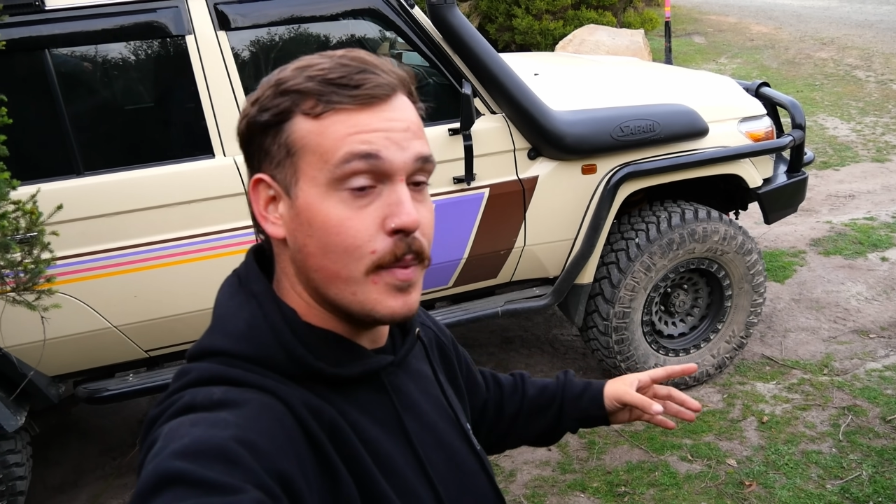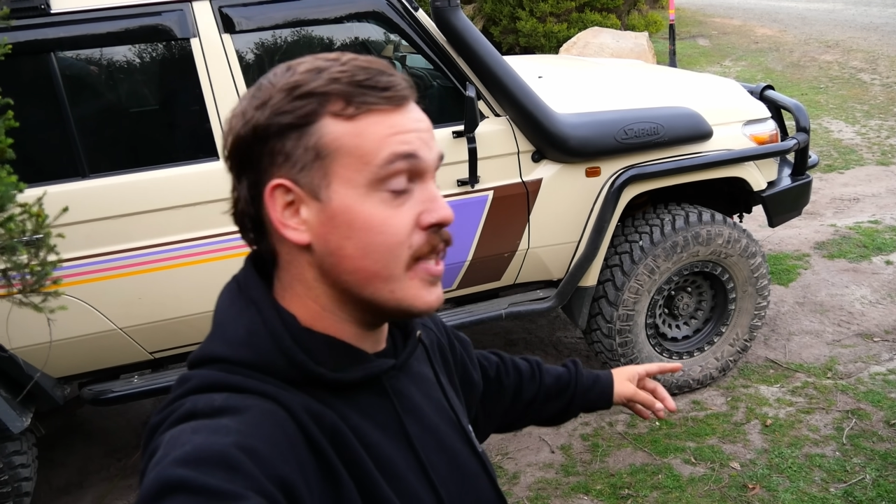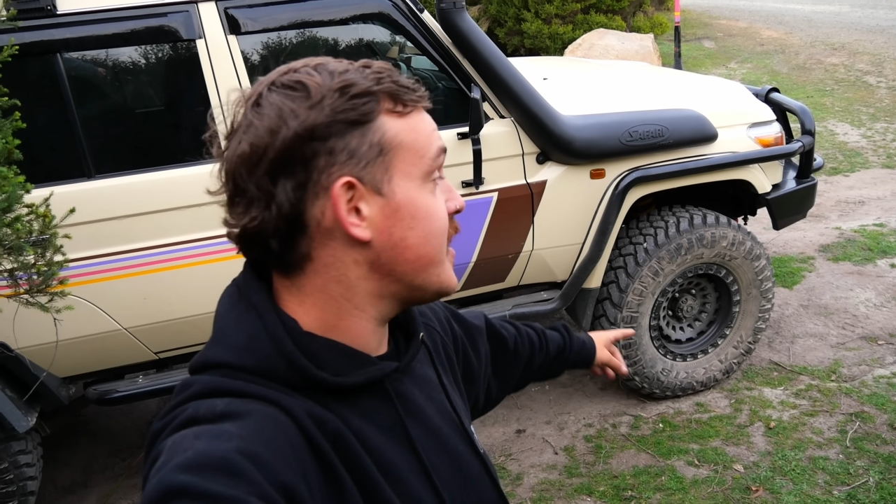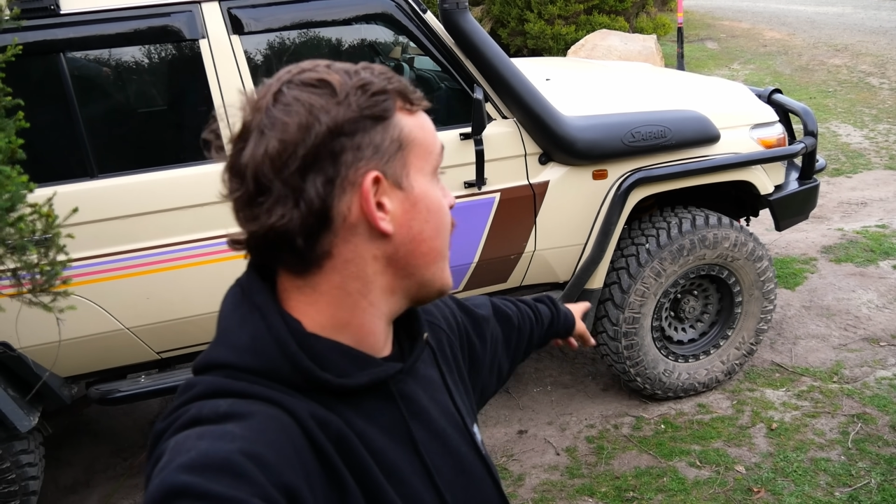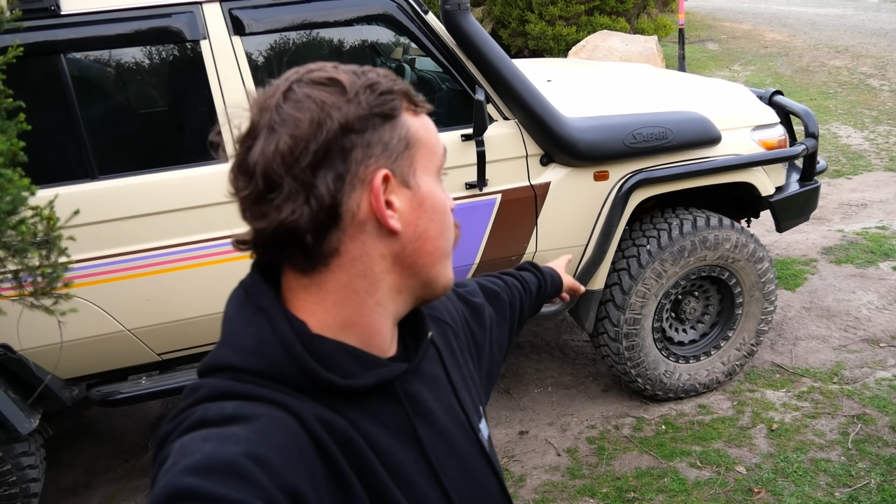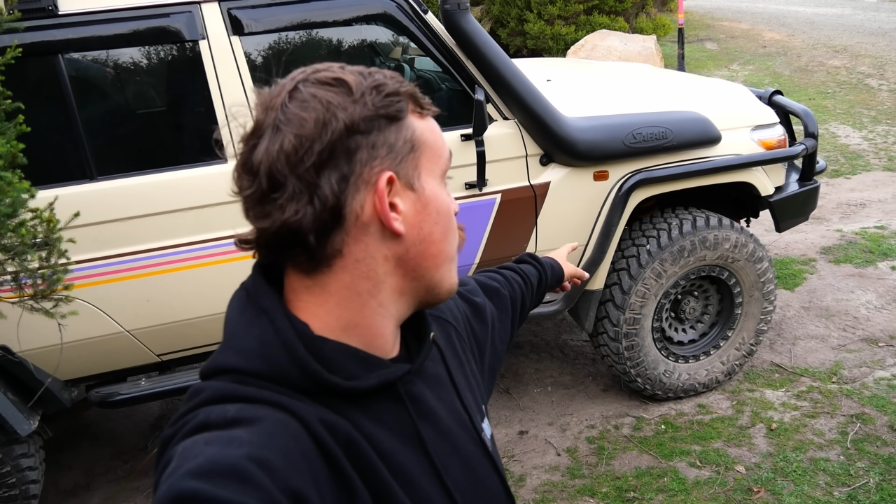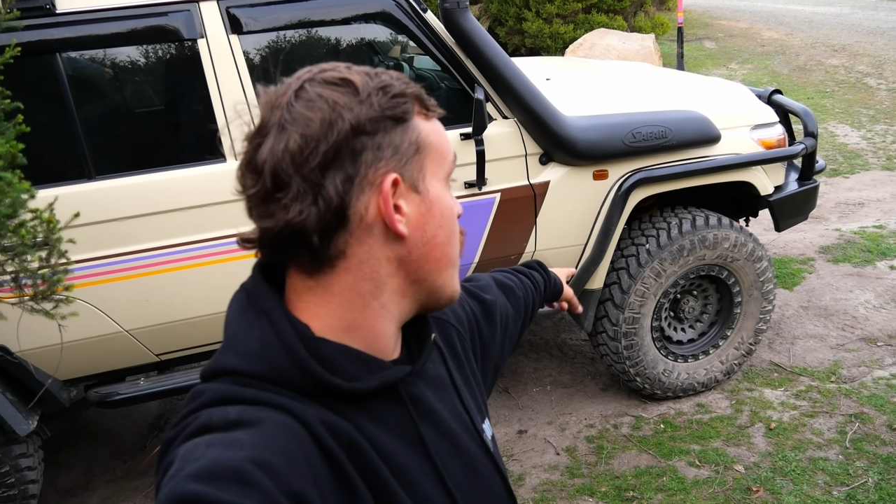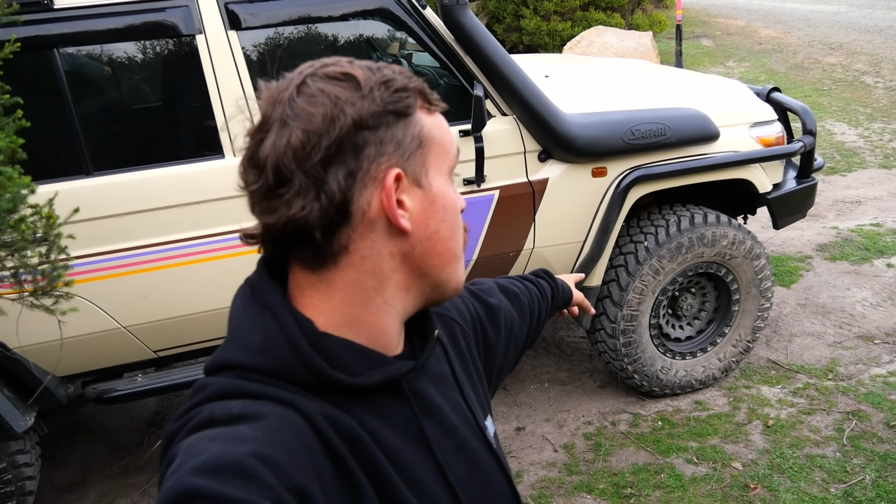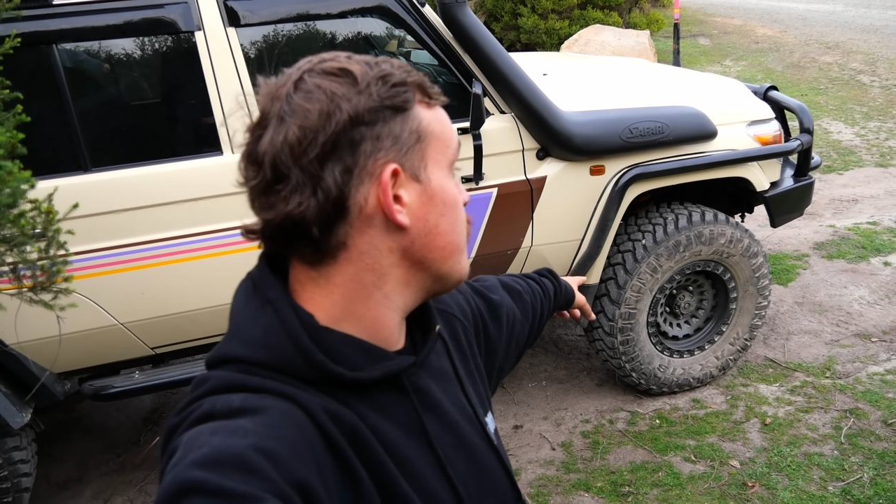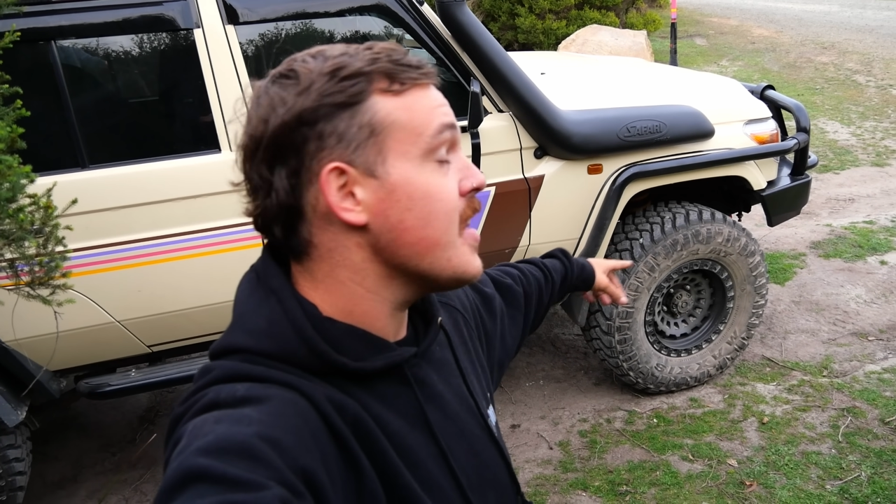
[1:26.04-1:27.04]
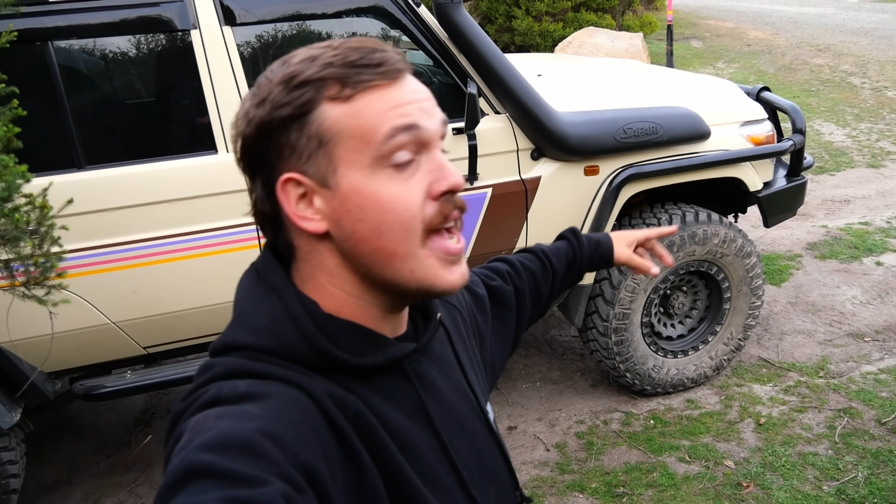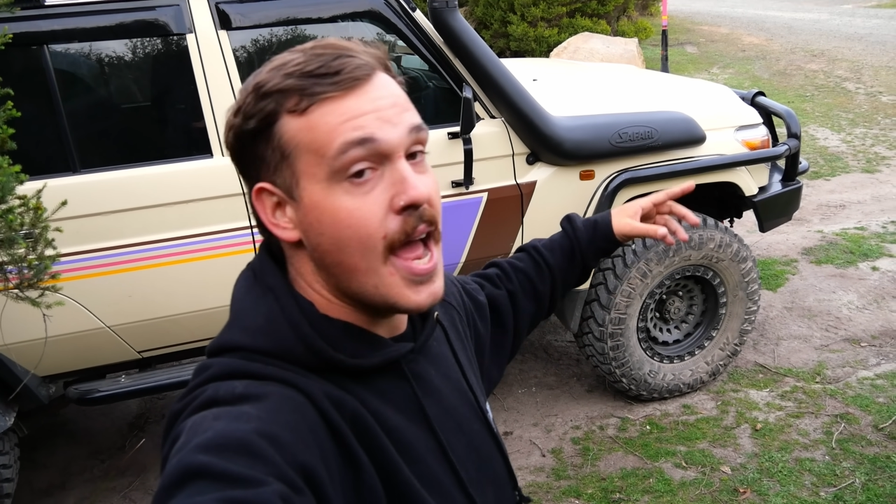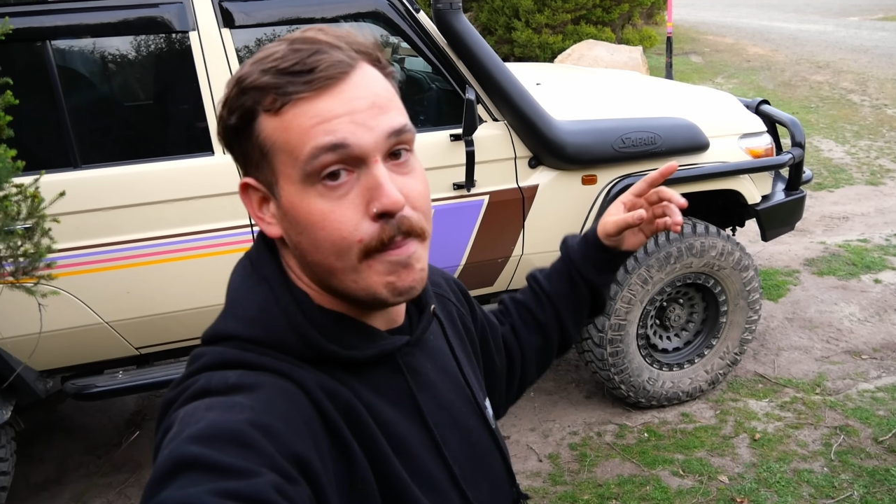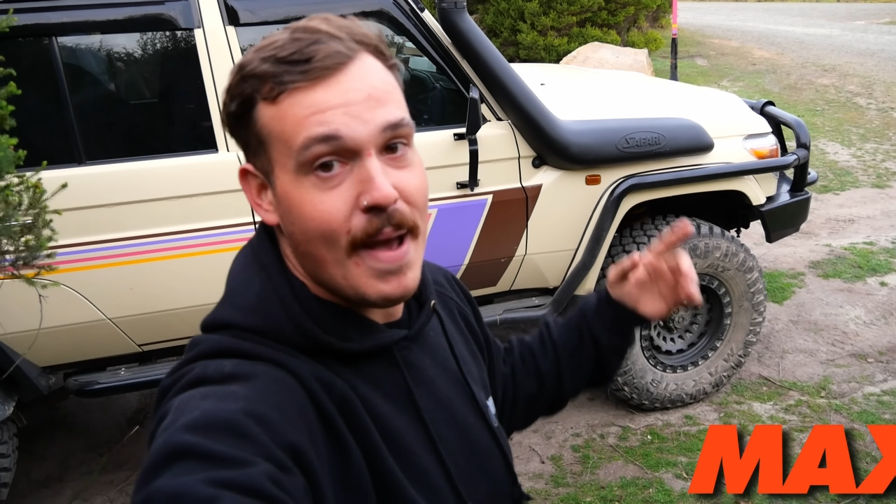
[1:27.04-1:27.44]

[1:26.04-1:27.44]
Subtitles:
with a set of rims, and